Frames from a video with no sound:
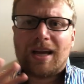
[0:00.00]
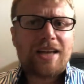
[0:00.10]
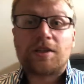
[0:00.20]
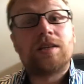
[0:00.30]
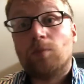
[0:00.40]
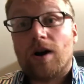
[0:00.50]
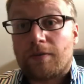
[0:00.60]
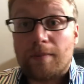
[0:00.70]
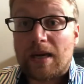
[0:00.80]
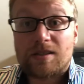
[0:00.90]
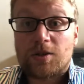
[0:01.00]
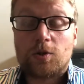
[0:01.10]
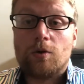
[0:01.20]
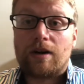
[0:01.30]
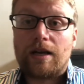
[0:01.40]
it just didn't work for me as a
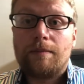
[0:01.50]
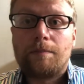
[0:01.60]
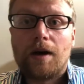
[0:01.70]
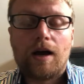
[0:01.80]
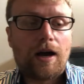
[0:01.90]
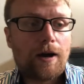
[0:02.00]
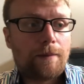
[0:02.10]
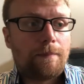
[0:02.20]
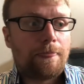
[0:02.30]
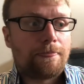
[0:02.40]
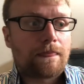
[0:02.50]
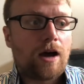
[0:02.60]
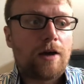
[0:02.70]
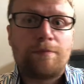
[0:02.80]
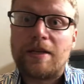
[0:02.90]
story. But
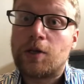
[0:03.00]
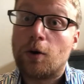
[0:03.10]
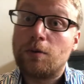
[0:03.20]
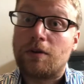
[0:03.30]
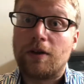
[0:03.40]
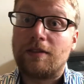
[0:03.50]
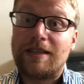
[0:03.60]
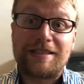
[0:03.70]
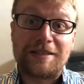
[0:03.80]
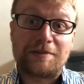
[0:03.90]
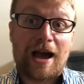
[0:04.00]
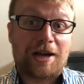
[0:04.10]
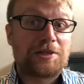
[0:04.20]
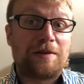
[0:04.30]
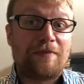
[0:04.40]
I've been told that this is
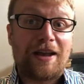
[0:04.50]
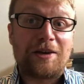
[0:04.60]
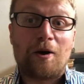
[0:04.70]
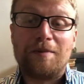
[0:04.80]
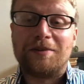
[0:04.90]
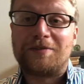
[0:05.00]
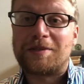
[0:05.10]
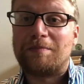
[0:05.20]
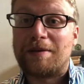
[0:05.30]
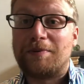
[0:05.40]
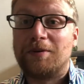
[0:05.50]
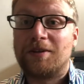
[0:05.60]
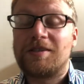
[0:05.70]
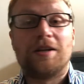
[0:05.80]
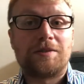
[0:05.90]
actually fairly common for some
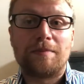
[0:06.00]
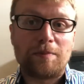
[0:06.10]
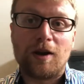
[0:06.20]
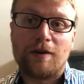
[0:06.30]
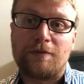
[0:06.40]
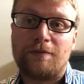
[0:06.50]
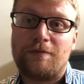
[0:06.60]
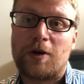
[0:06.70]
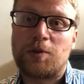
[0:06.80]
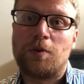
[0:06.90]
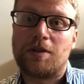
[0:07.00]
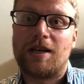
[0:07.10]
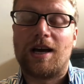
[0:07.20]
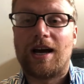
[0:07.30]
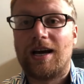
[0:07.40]
people. You know, some people loved
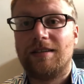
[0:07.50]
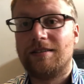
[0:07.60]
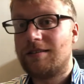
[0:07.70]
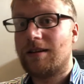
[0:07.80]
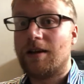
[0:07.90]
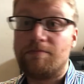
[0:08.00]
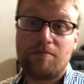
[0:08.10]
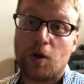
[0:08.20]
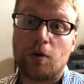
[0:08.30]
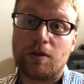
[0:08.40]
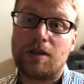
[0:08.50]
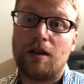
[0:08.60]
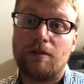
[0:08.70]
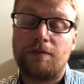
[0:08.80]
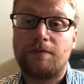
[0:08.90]
Freshwater and have gone on to
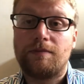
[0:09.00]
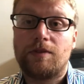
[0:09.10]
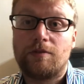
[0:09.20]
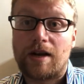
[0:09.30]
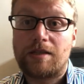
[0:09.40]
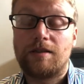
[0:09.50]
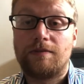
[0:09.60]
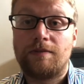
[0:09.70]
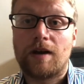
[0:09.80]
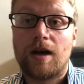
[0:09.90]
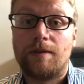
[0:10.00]
love the rest of